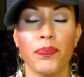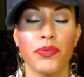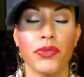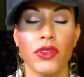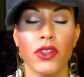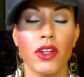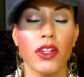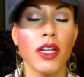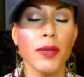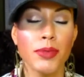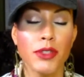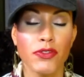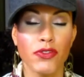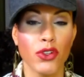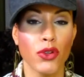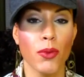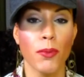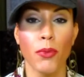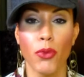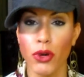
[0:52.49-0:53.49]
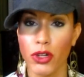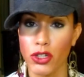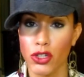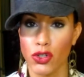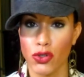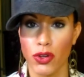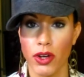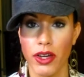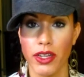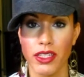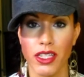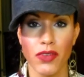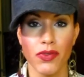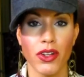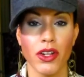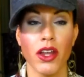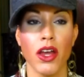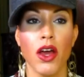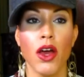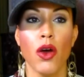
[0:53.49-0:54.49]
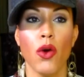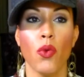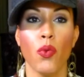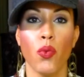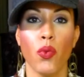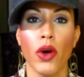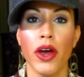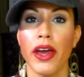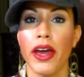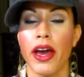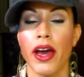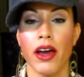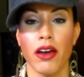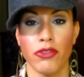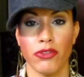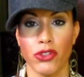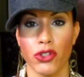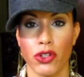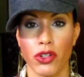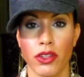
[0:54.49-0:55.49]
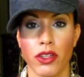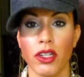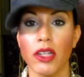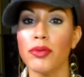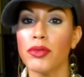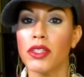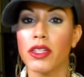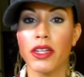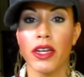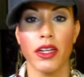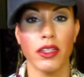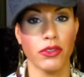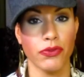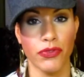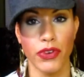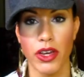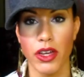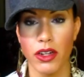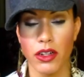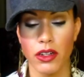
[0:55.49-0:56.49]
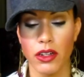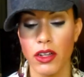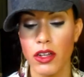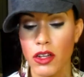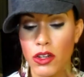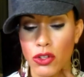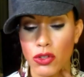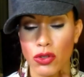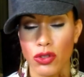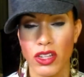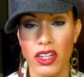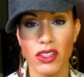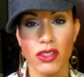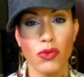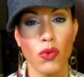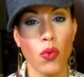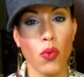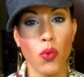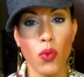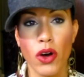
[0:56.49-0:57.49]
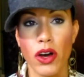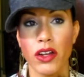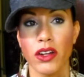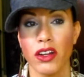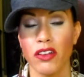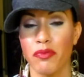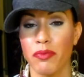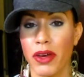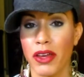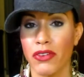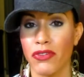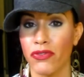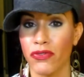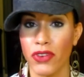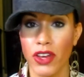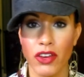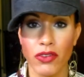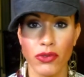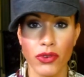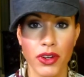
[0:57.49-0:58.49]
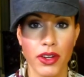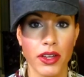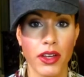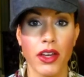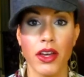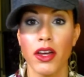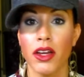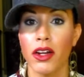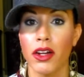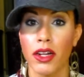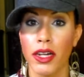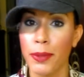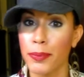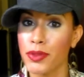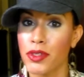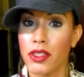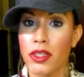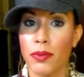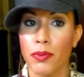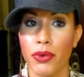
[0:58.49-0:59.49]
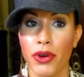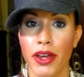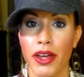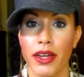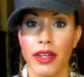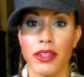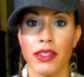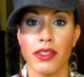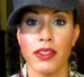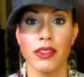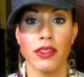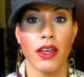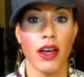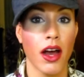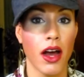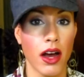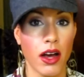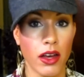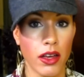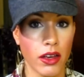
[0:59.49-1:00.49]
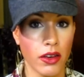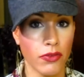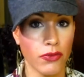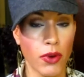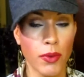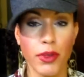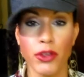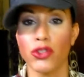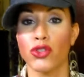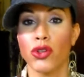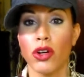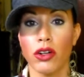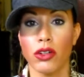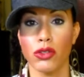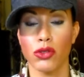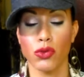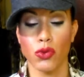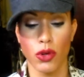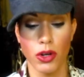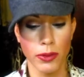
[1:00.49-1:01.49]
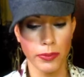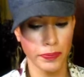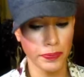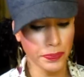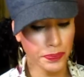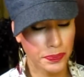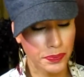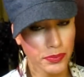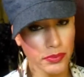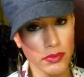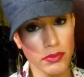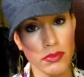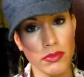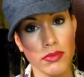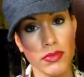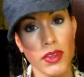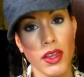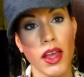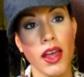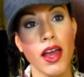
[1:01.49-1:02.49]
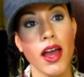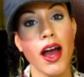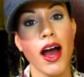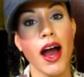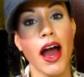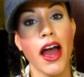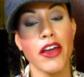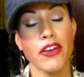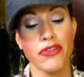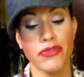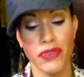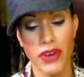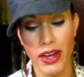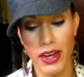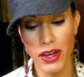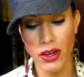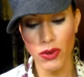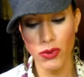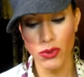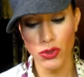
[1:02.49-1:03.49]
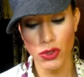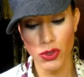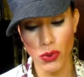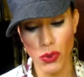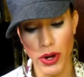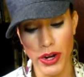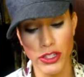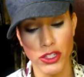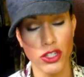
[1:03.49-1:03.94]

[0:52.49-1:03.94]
your lips feel moisturized even way after the lipstick has faded. So that's one of my favorite lipstick brands from the drugstore. I found, or I